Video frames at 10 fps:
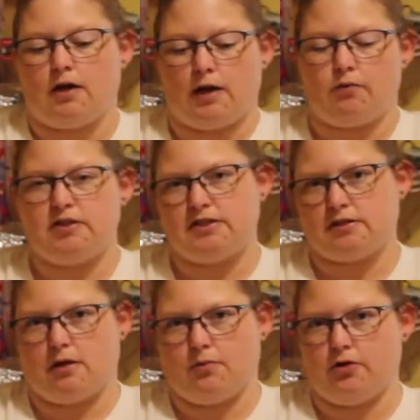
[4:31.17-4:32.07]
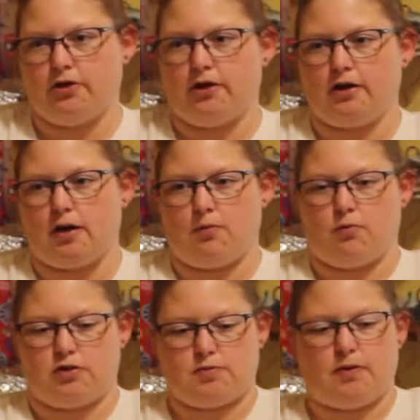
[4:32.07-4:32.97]
I want to discoupler a couple
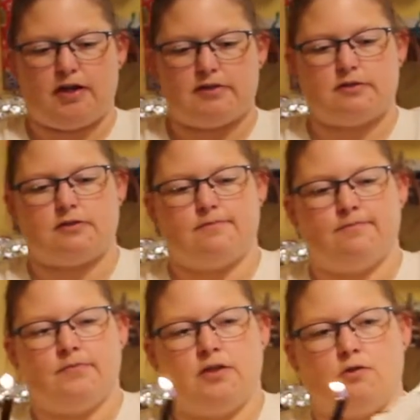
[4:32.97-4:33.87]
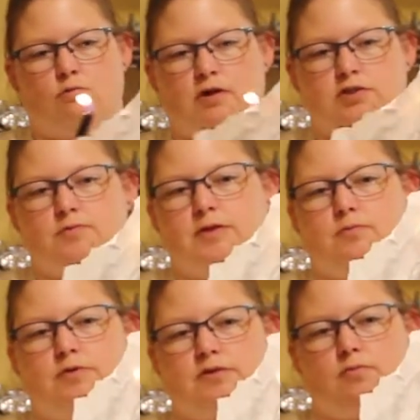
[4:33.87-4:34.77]
more spots. Watch me
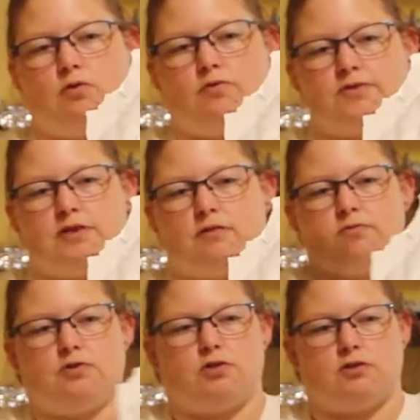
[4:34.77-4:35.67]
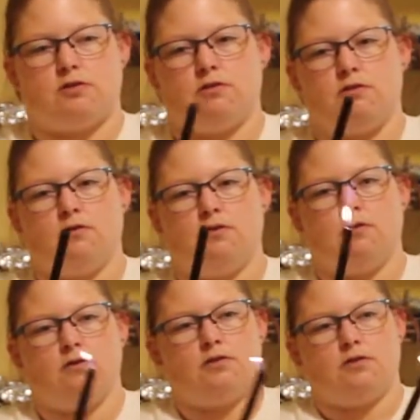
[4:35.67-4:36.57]
put some holes in them, so just
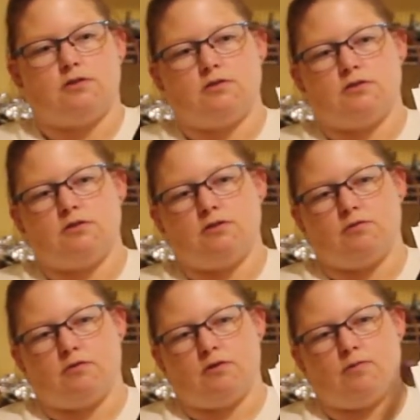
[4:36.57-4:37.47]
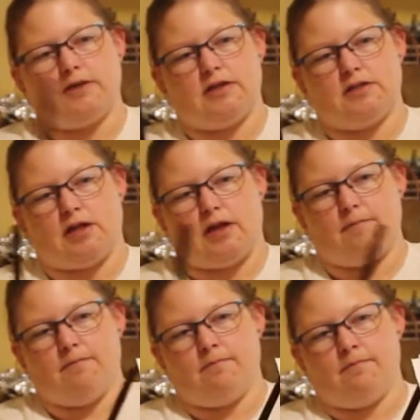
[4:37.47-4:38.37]
do it a little bit at a time